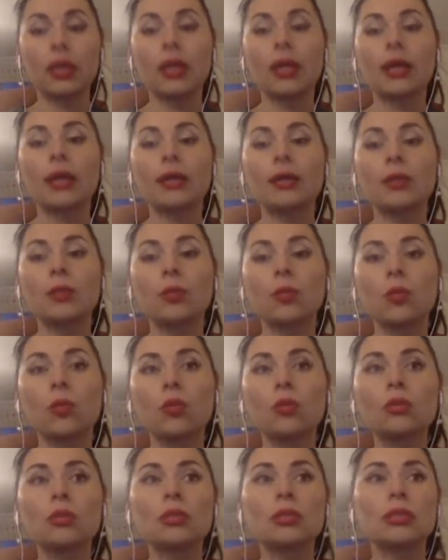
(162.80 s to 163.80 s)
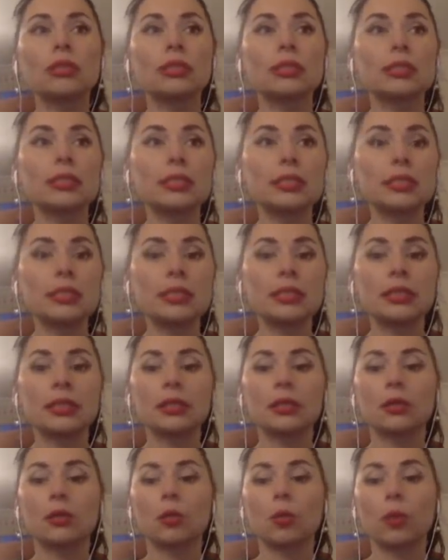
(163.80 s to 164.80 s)
And mostly
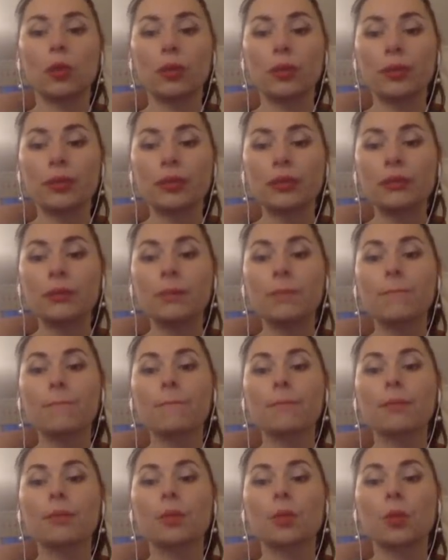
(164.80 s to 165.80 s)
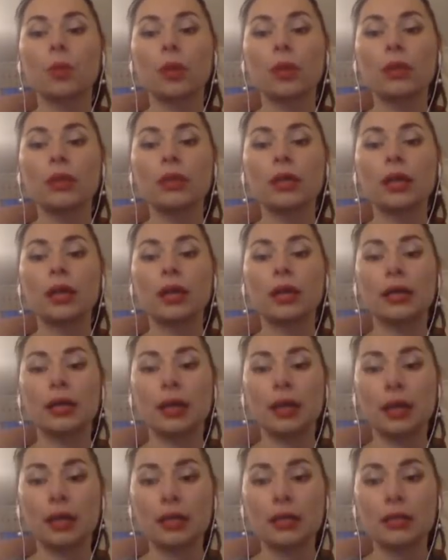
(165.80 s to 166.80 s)
single women, when I
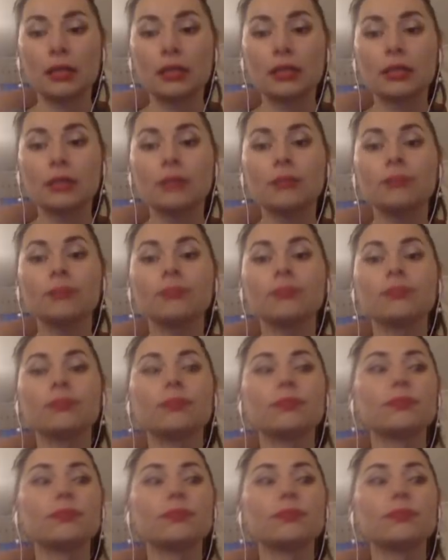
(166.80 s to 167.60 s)
ask him,